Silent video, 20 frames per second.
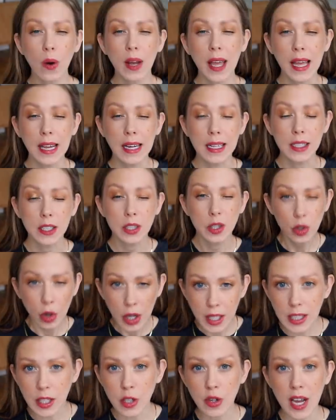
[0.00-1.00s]
Okay, let's
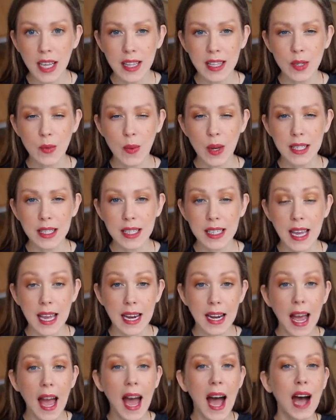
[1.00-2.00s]
trick the trends once
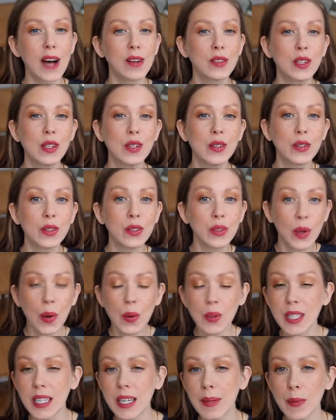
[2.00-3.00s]
again. How to look
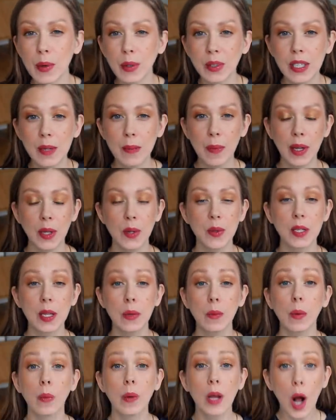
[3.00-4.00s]
totally modern by
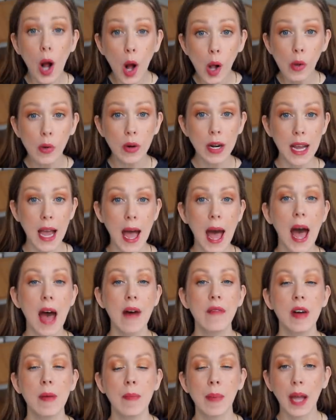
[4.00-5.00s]
using what we already
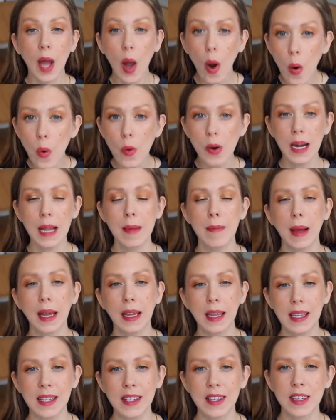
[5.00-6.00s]
have and by only
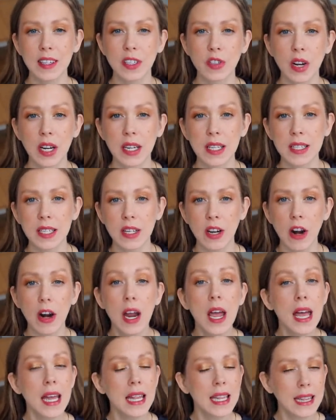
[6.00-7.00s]
buying into the trends that
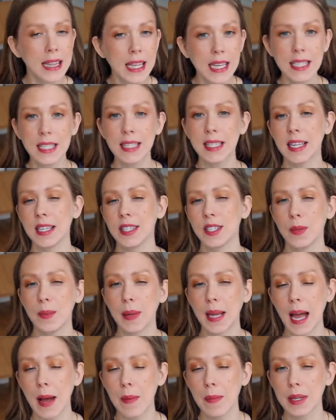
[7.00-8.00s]
are destined to
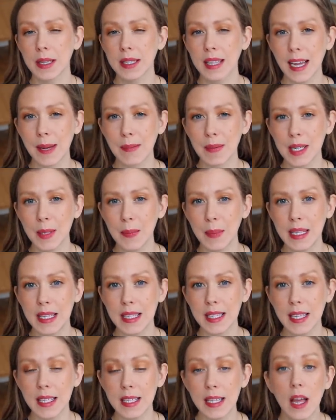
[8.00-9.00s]
become timeless
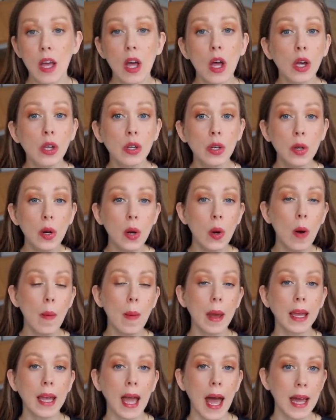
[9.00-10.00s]
pieces. You know I
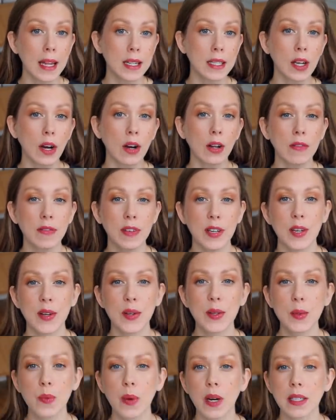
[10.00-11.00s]
make anti-haul
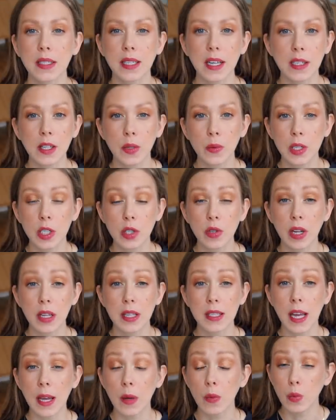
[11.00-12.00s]
videos where I tell you which
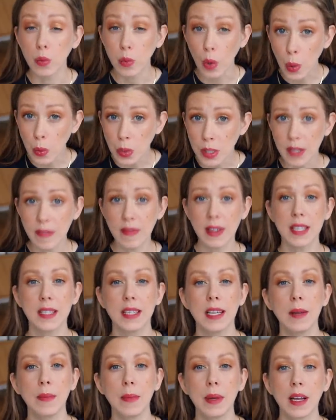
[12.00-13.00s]
trends I won't
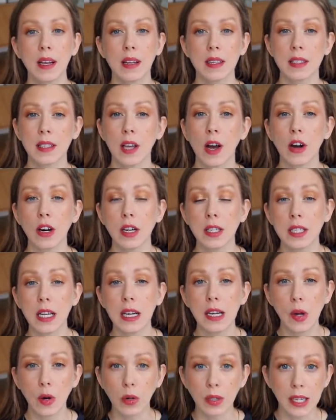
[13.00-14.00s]
invest in because they
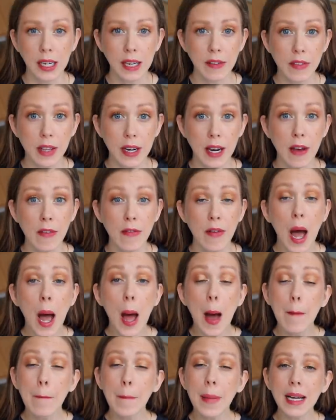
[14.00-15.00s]
aren't long-lived enough,
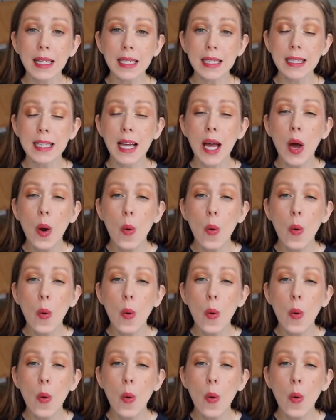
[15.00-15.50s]
but